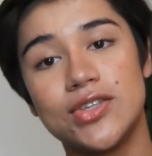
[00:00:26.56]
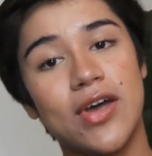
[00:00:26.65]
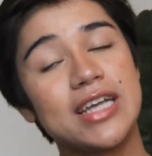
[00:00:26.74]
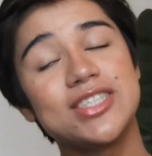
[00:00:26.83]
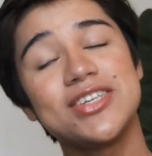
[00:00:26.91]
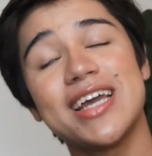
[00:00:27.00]
So
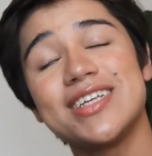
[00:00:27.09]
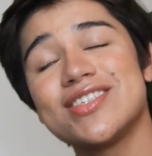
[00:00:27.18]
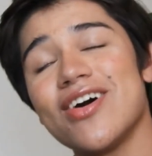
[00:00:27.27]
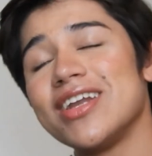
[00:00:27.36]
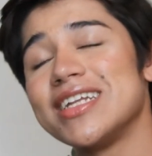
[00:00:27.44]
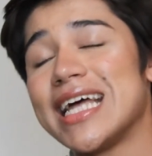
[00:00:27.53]
as you guys
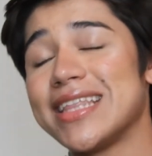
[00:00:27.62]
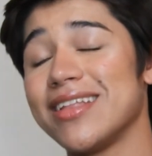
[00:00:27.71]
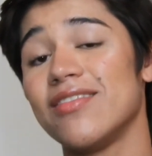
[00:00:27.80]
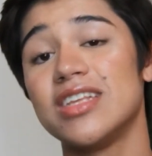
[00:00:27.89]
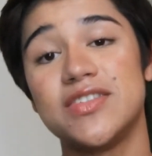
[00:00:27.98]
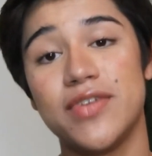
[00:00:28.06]
saw in the title
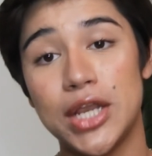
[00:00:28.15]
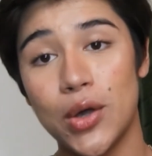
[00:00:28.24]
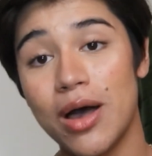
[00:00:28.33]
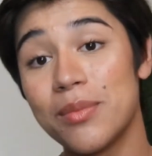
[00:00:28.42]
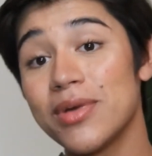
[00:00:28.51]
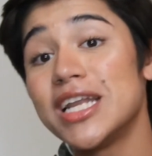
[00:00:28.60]
of this video,
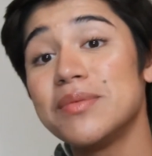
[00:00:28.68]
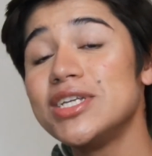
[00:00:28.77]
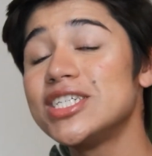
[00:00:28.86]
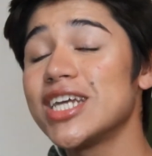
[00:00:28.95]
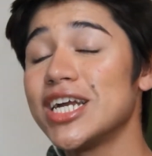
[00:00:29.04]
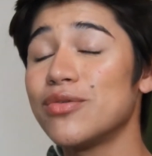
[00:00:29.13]
I'm gonna be
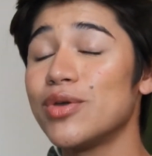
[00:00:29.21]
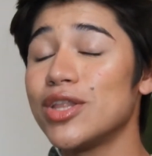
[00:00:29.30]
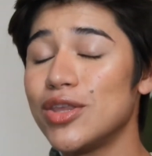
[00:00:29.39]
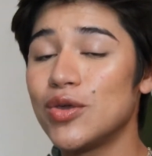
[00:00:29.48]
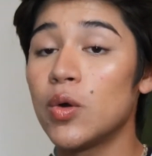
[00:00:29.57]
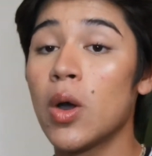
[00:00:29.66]
sharing with
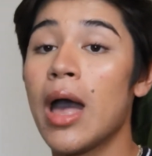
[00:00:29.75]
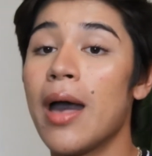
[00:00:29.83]
you